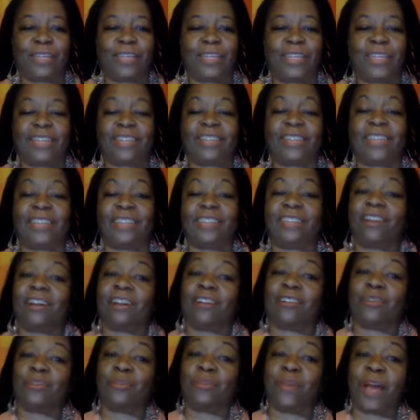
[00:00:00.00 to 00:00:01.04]
and as I
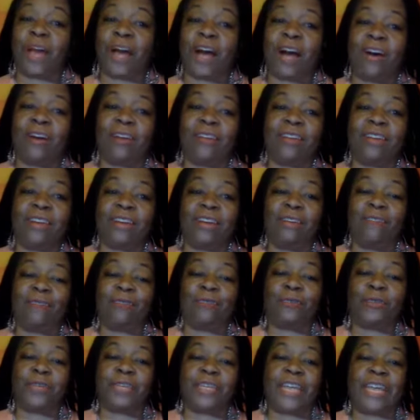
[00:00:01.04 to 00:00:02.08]
talked about um,
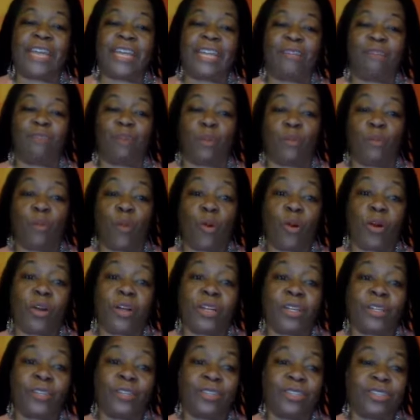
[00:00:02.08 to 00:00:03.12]
creating
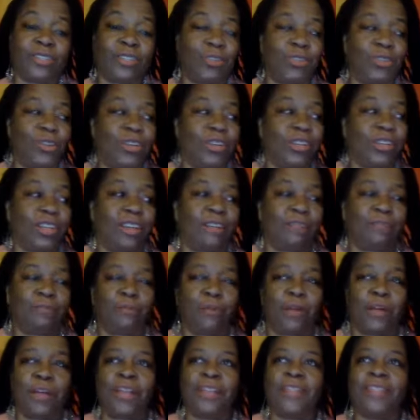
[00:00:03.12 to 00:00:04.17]
memorials to your loved
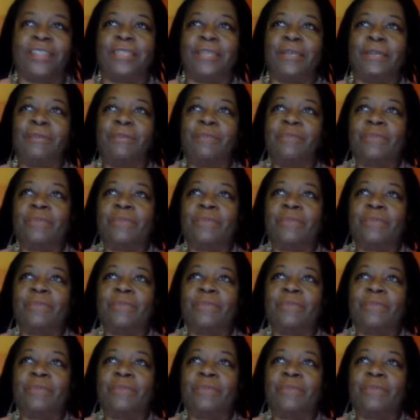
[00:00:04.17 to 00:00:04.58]
ones,